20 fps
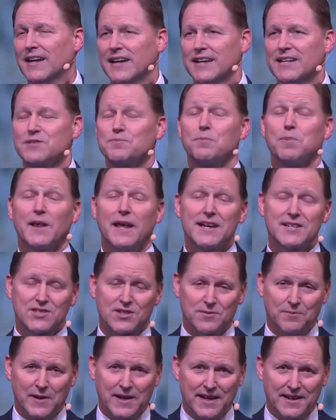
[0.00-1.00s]
It's
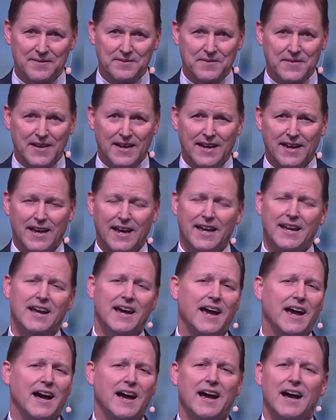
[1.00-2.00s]
blessed me, and
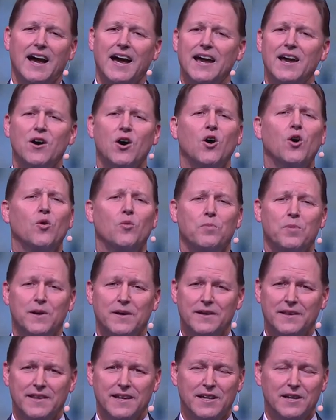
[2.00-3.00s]
I hope
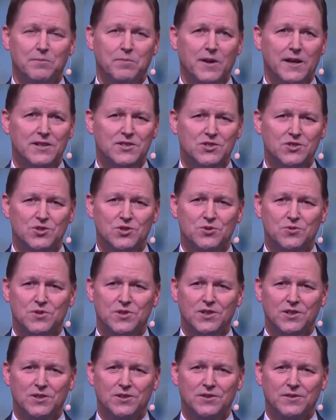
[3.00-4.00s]
that it blesses you
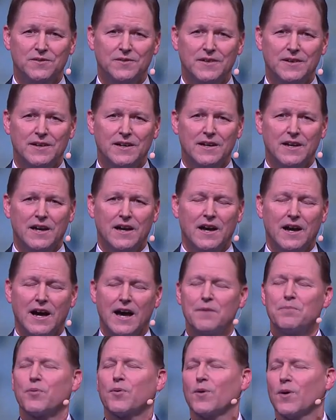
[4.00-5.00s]
too.
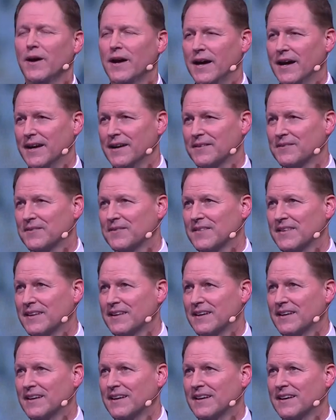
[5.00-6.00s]
I pray
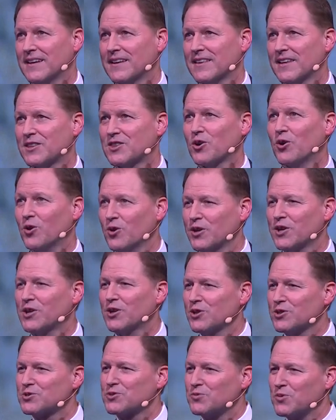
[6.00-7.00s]
that the Holy
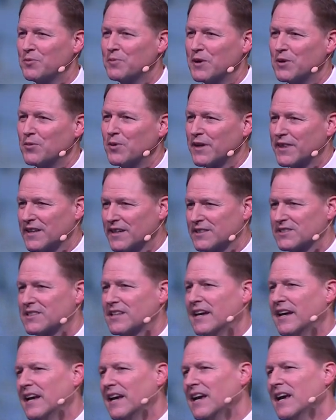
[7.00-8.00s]
Ghost will be with us
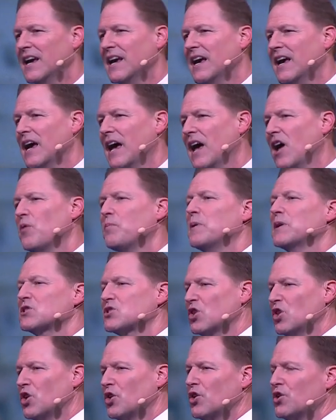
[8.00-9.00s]
to help
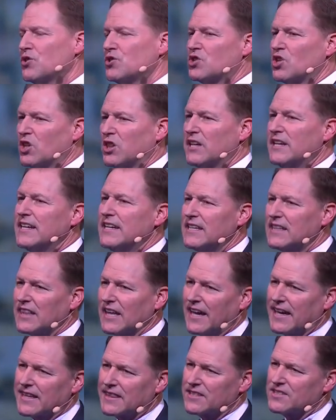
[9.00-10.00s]
us learn to lead
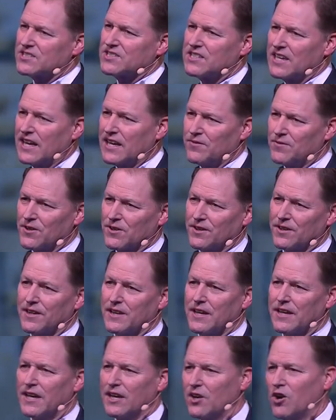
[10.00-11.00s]
like the Savior
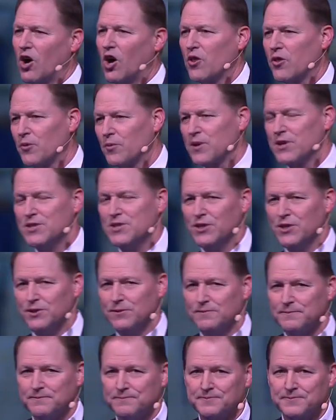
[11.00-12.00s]
in all that we
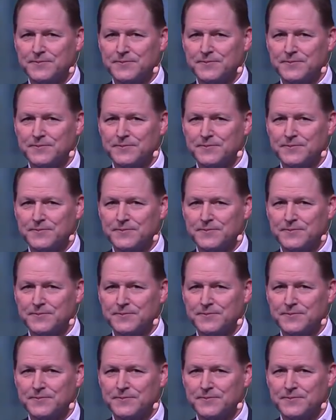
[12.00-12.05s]
do.